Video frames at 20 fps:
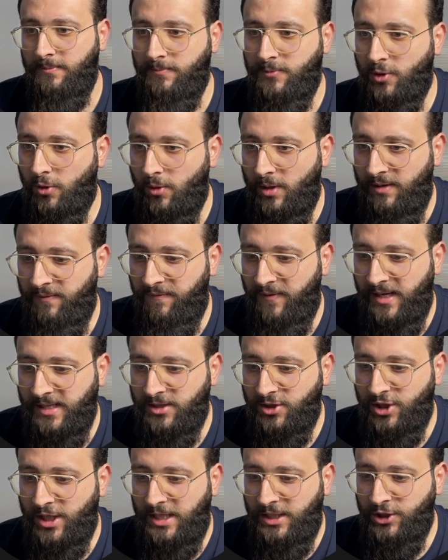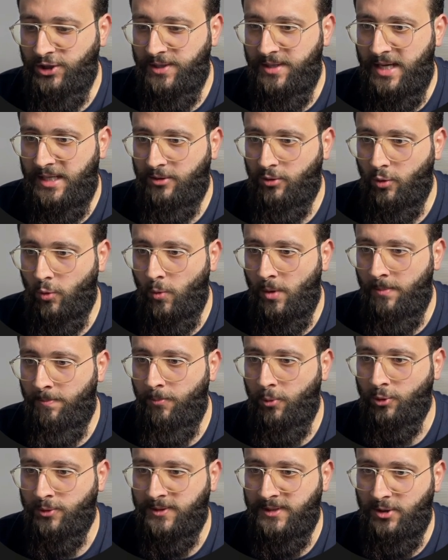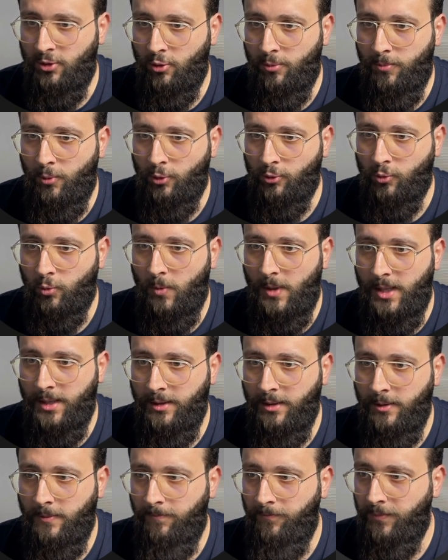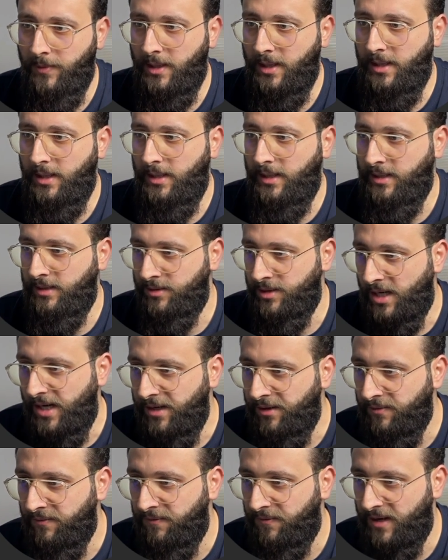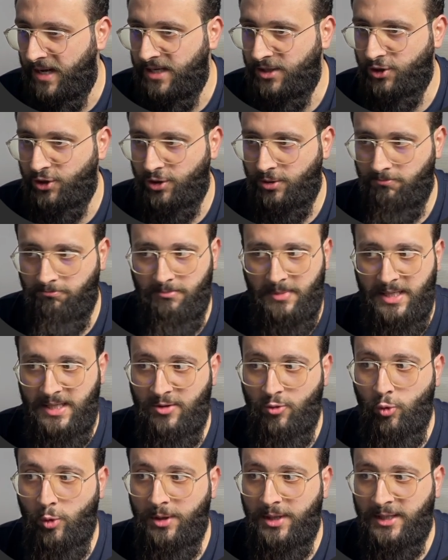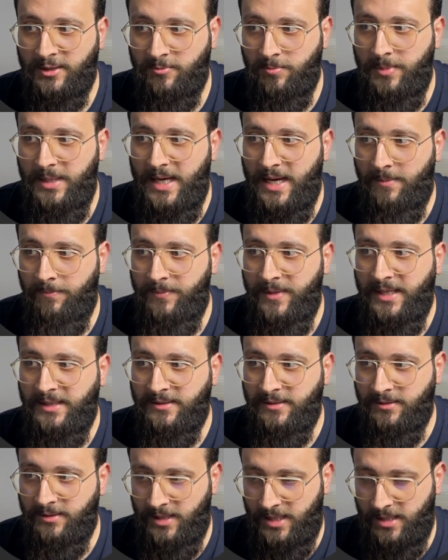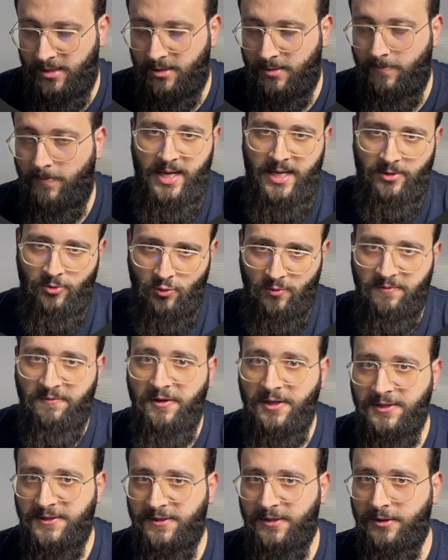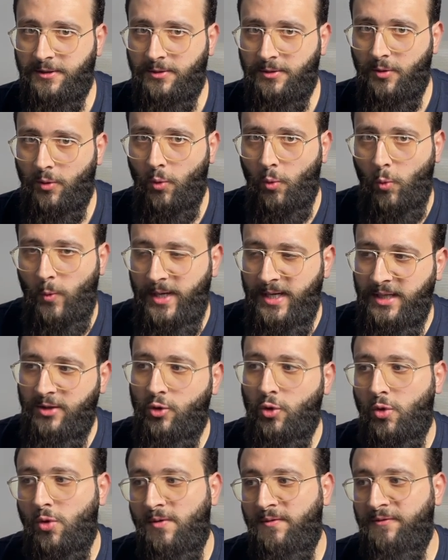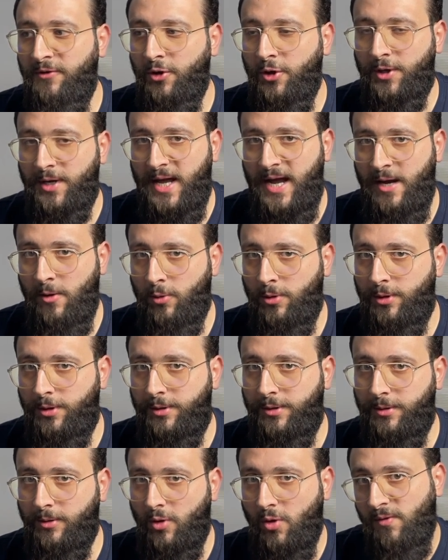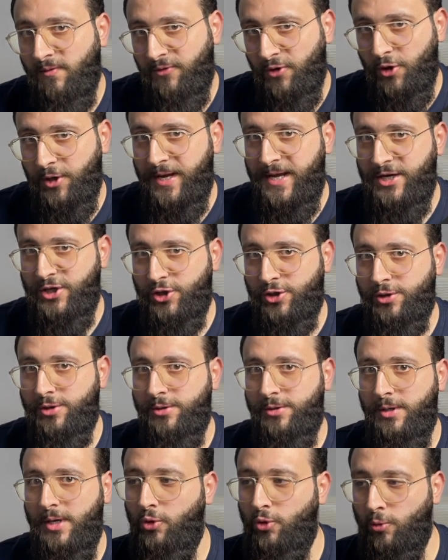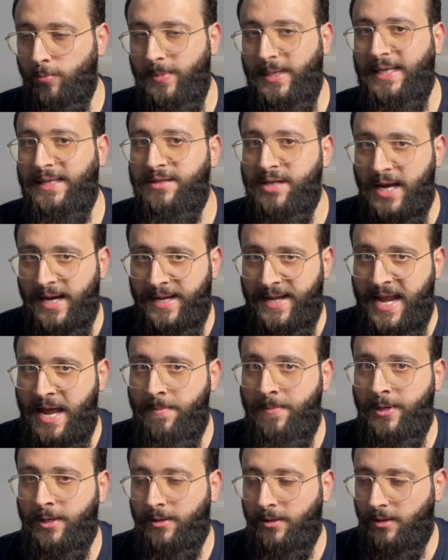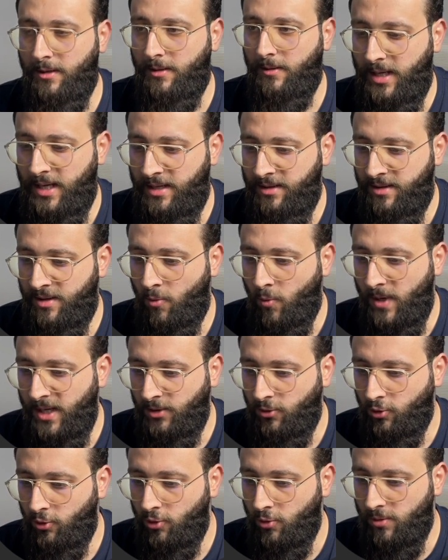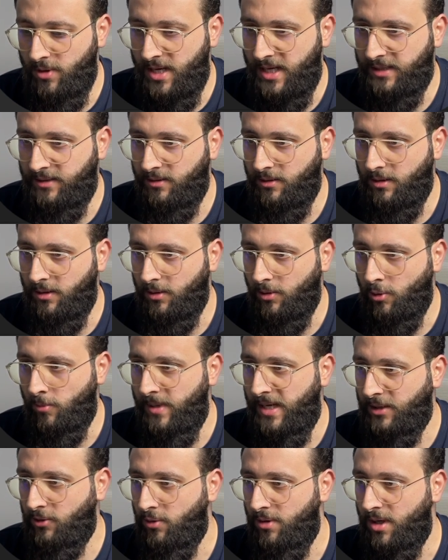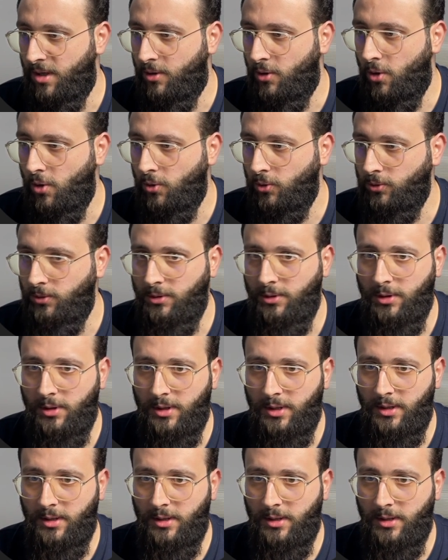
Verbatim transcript: So if I change that to 1.0.1 and I refresh, it will not be updated here. And to fix it, we need to configure our configuration to be dynamic. And the way to do that Go back to the code.